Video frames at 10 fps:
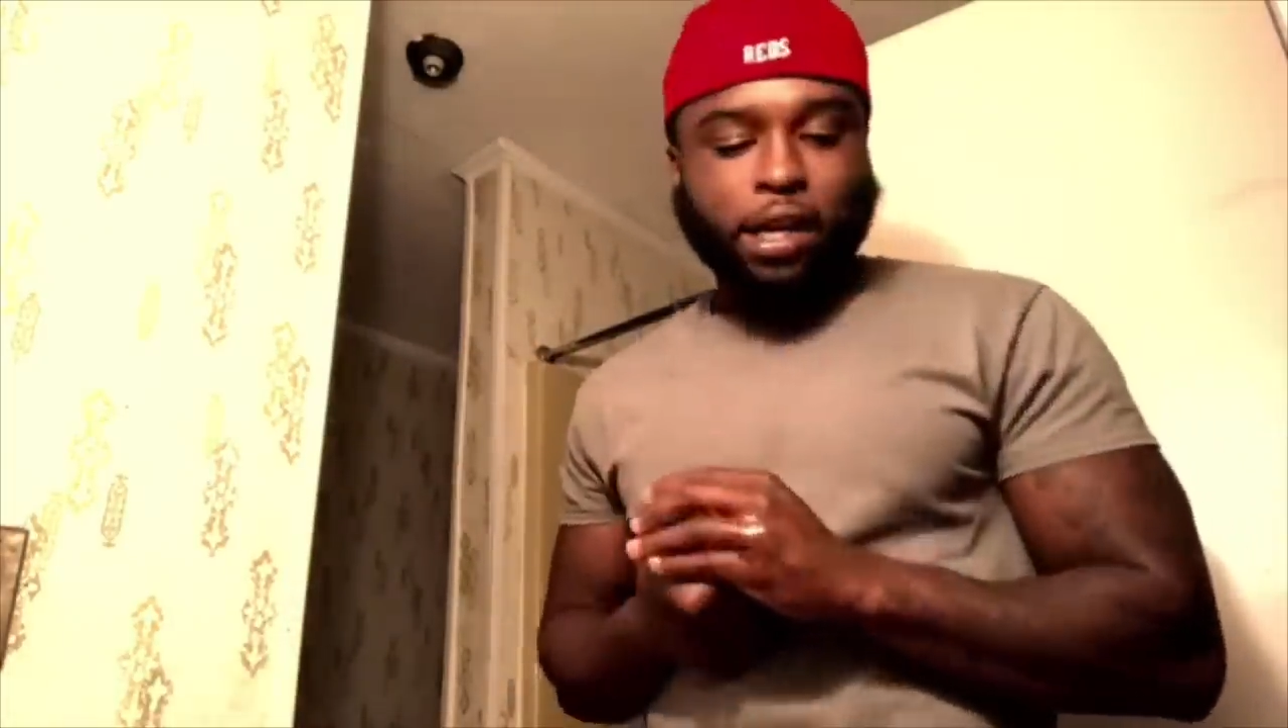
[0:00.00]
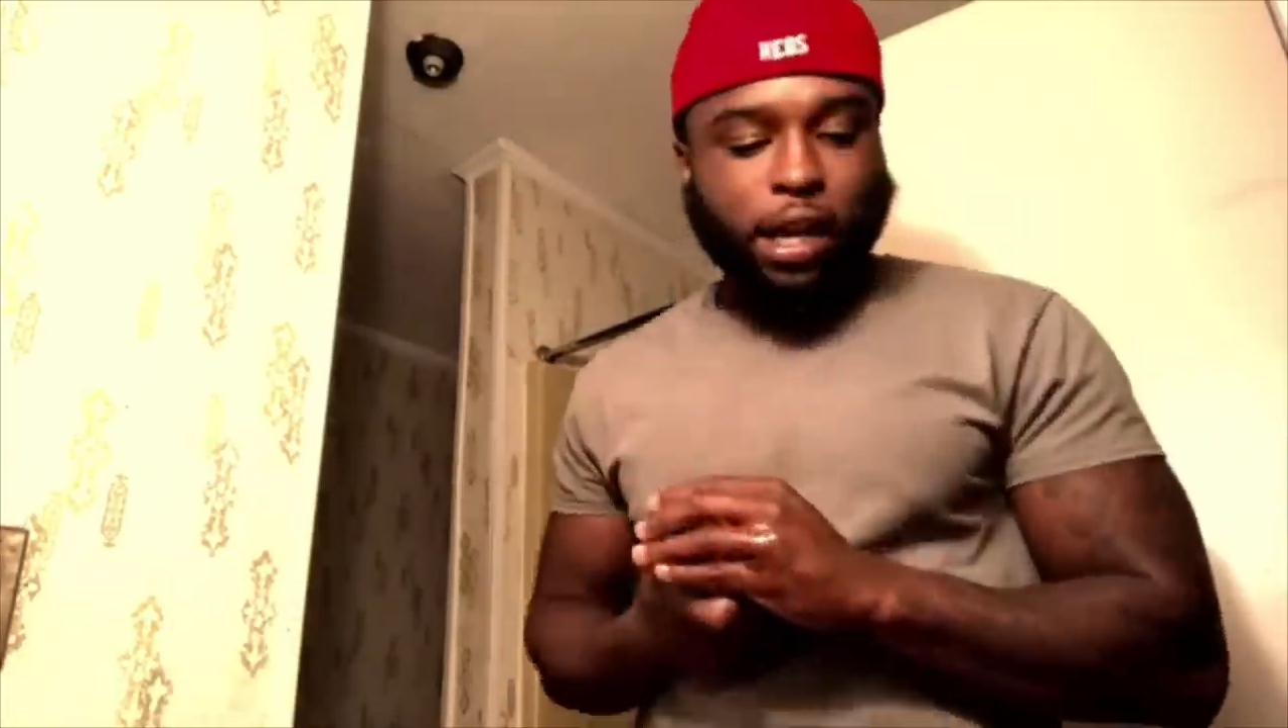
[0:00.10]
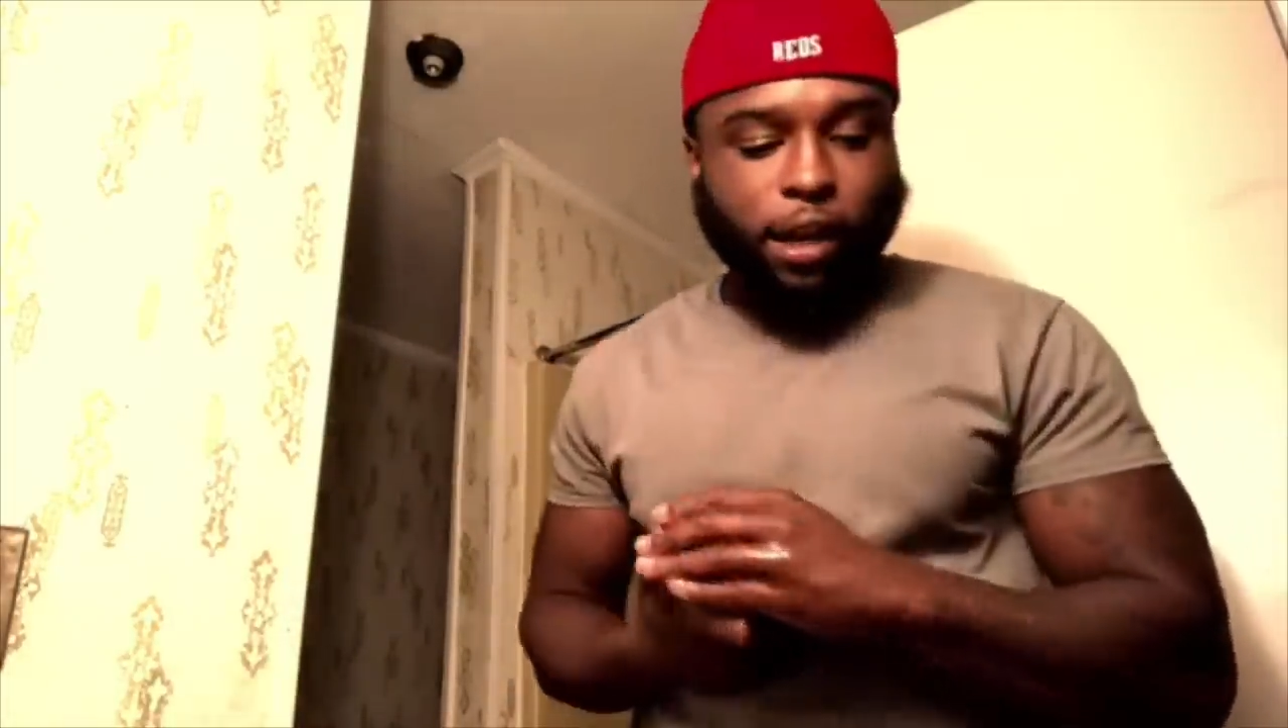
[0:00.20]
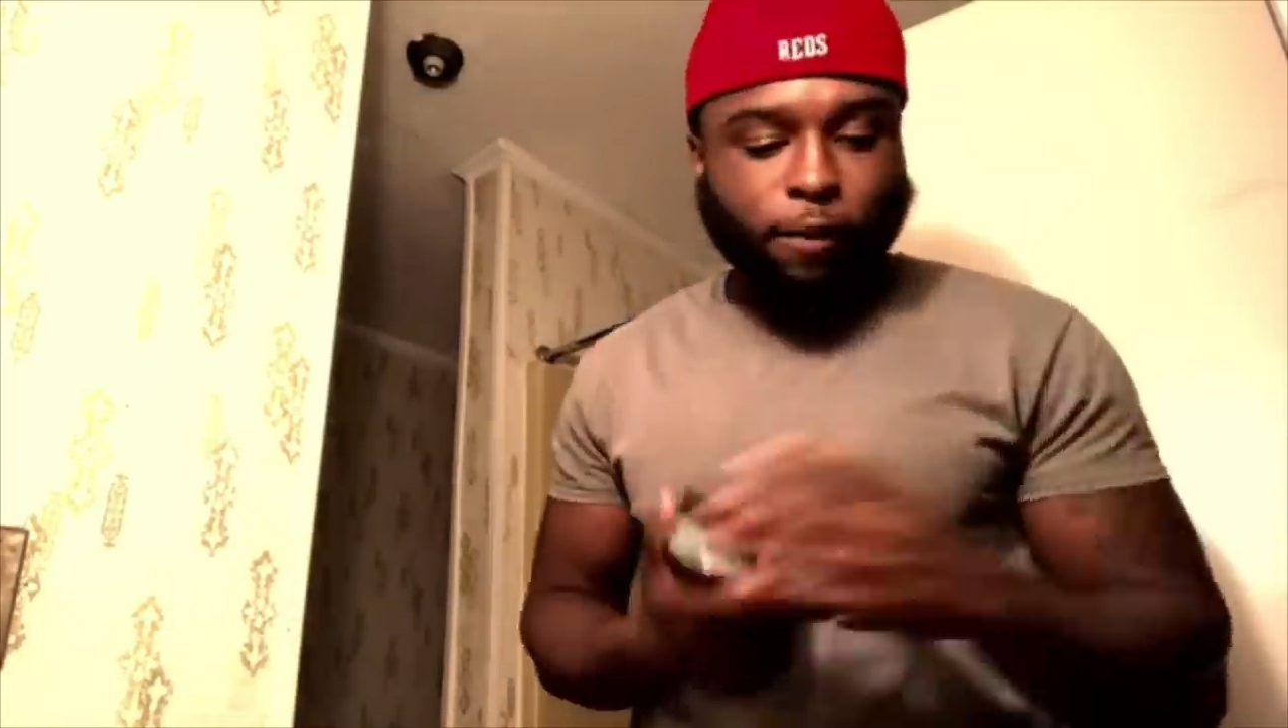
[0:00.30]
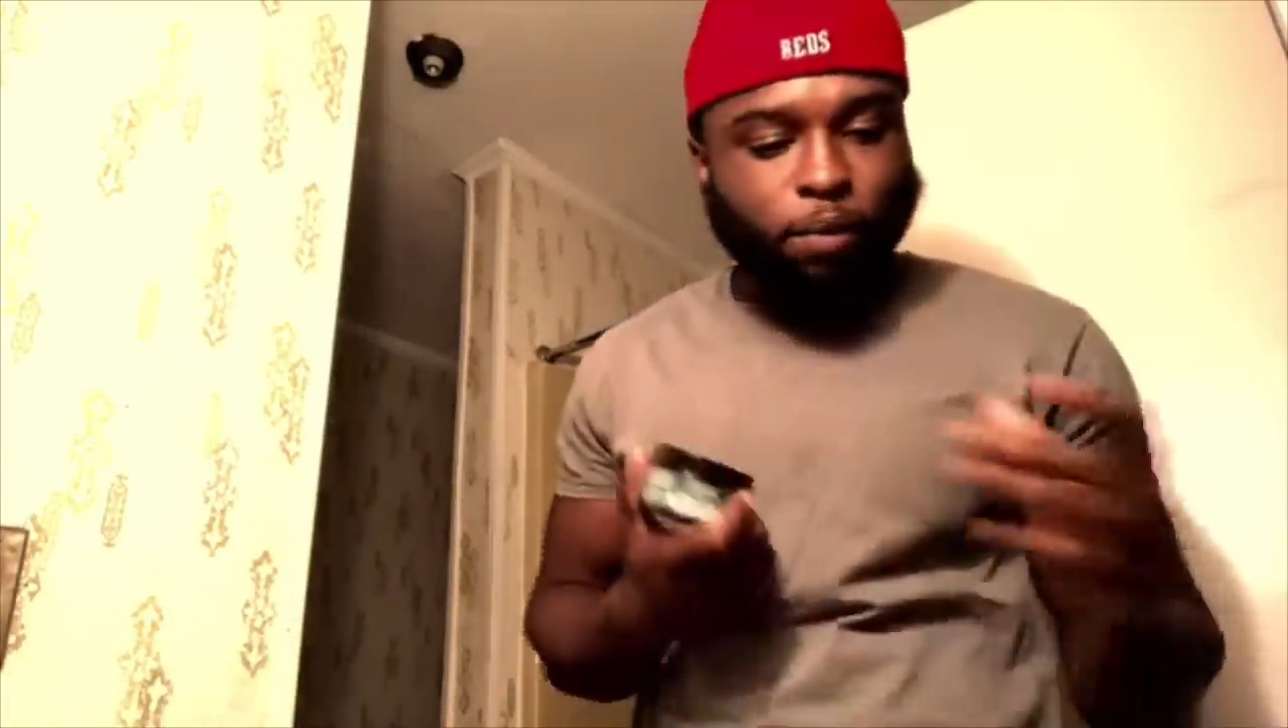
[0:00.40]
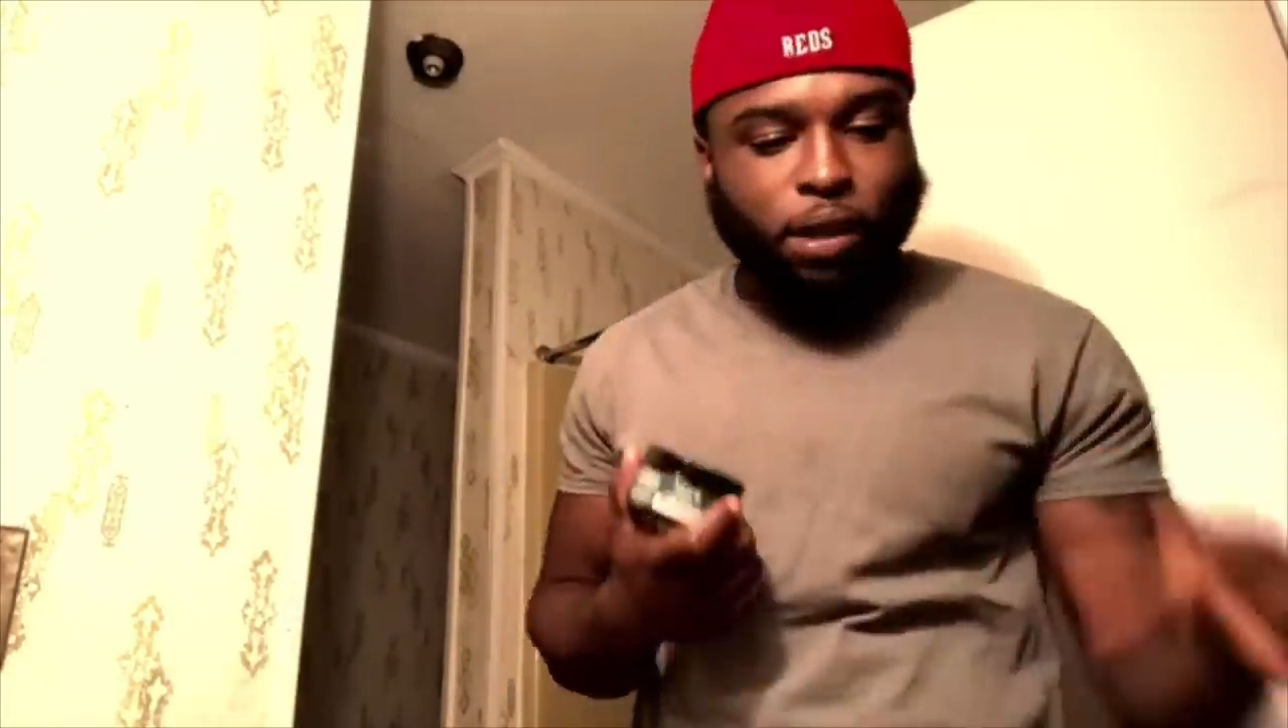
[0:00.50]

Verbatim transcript: Like